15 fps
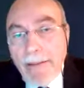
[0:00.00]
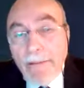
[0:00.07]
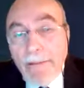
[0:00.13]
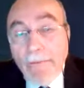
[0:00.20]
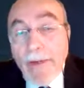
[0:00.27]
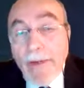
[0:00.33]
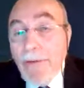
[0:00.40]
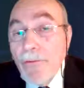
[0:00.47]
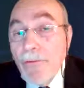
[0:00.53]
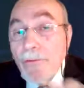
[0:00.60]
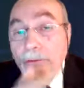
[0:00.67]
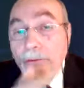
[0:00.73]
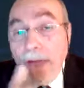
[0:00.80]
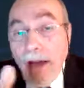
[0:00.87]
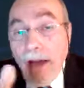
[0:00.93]
when you
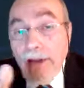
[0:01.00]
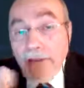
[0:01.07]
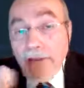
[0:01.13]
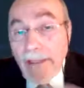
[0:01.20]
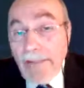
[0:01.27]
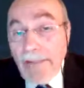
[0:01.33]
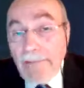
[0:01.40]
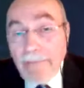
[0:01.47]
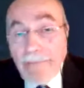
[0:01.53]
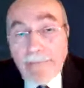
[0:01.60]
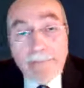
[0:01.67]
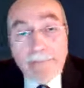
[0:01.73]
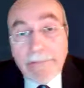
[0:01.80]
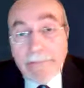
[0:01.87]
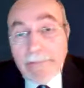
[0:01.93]
culture
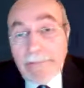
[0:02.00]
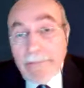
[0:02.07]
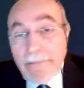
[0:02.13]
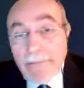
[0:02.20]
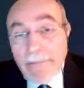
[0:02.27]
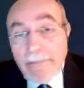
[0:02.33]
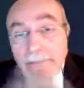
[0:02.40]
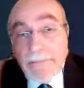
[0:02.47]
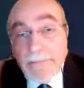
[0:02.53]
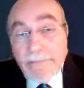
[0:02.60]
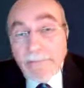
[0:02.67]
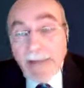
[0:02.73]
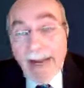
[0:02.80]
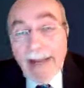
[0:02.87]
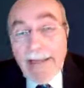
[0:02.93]

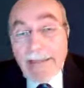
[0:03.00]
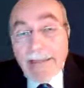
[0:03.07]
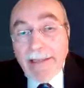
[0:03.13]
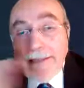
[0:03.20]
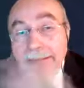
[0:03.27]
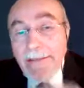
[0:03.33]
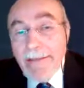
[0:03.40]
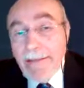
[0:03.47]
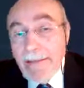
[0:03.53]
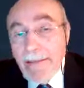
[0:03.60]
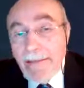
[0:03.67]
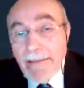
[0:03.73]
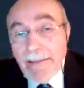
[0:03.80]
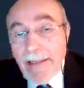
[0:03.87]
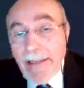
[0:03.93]
dry skin
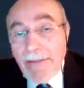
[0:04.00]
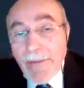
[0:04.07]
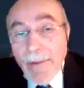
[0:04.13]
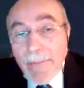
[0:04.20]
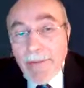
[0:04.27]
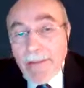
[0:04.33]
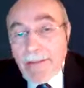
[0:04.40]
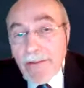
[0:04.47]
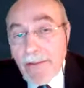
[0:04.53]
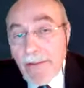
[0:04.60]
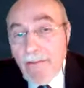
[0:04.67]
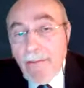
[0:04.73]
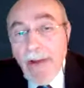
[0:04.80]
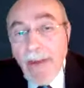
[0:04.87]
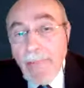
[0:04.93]
in the atopics, you
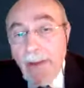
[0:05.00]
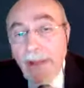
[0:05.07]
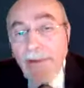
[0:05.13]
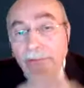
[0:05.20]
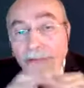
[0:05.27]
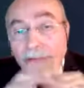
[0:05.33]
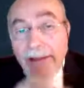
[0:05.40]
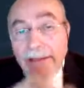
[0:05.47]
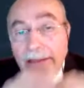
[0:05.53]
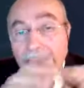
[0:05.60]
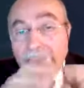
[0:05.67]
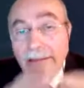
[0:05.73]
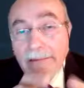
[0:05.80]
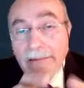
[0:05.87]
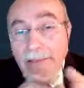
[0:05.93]
might find
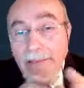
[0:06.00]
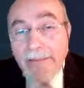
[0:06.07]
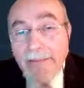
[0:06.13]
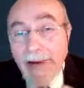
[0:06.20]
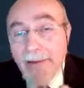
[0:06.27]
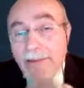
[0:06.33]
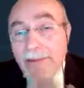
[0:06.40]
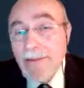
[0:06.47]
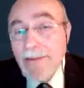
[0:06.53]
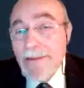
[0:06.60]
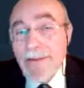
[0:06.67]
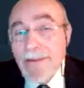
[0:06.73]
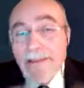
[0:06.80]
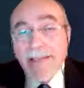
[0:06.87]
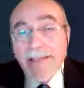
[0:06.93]
Staph aureus
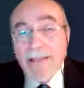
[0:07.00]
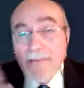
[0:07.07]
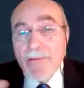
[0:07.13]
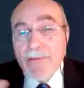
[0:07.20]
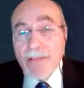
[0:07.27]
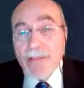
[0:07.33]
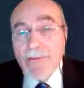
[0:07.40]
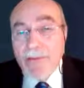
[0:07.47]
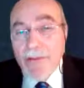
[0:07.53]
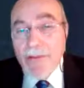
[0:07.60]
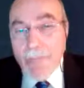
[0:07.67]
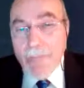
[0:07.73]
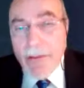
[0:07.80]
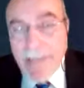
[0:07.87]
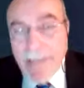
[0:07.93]
in 60 to
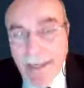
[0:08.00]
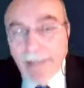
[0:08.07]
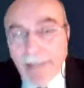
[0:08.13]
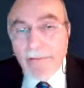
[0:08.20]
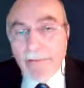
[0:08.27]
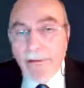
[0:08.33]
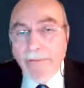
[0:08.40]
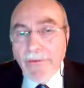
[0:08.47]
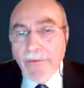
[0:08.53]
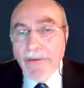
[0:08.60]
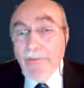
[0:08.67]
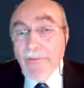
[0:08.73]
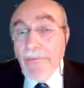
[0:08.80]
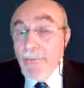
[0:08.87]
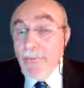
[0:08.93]
70% of the
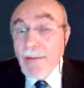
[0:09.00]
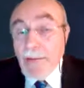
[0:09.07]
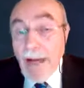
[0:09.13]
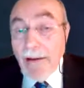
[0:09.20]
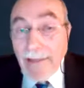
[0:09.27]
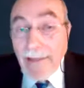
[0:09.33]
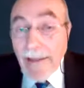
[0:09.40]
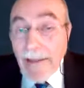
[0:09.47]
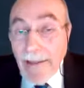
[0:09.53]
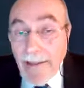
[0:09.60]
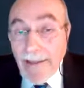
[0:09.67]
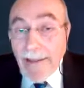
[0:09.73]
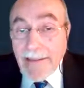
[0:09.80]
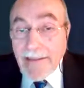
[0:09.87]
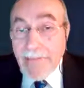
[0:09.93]
individual without
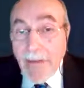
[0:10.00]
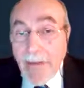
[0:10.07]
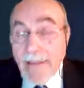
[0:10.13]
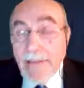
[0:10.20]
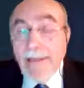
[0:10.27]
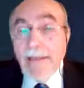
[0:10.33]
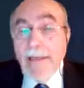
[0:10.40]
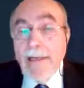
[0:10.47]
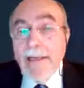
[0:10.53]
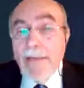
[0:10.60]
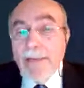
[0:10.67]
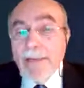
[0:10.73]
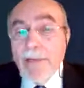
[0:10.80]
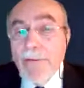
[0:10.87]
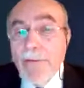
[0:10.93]
eczema.
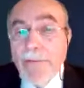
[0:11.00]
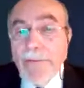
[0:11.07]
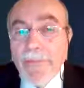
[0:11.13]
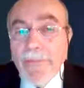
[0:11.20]
So